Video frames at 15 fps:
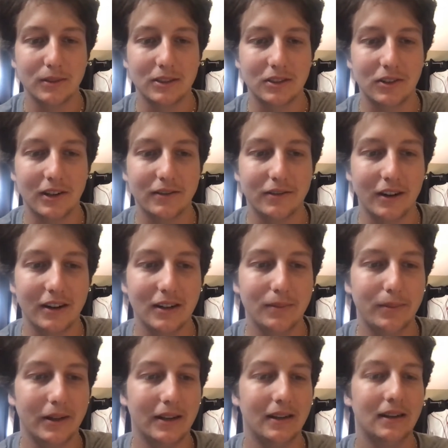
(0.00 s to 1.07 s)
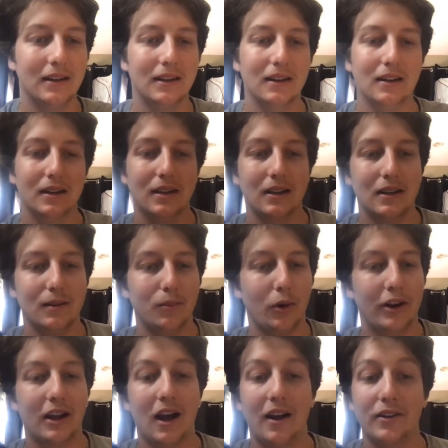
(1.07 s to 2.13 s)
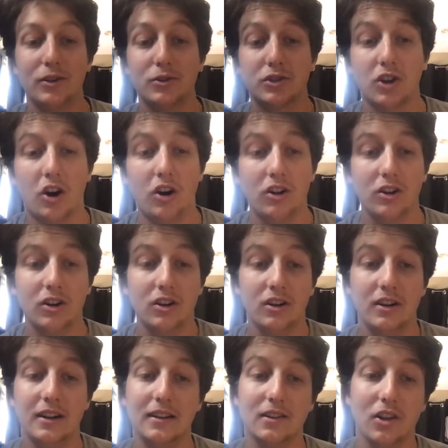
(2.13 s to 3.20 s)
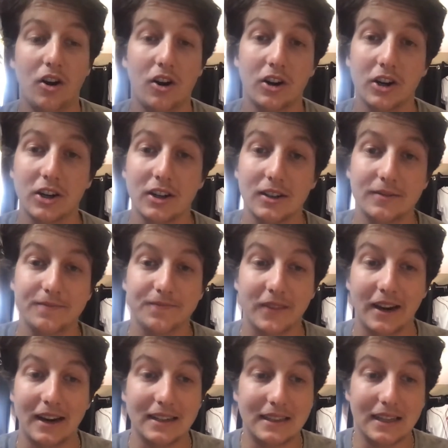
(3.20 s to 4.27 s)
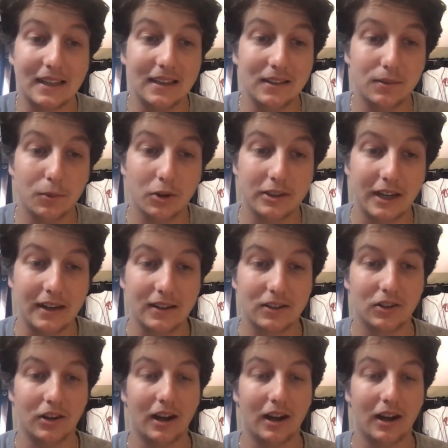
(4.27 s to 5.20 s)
He's a great fighter, but Moicano's taller, he's longer, and I think he's more technical.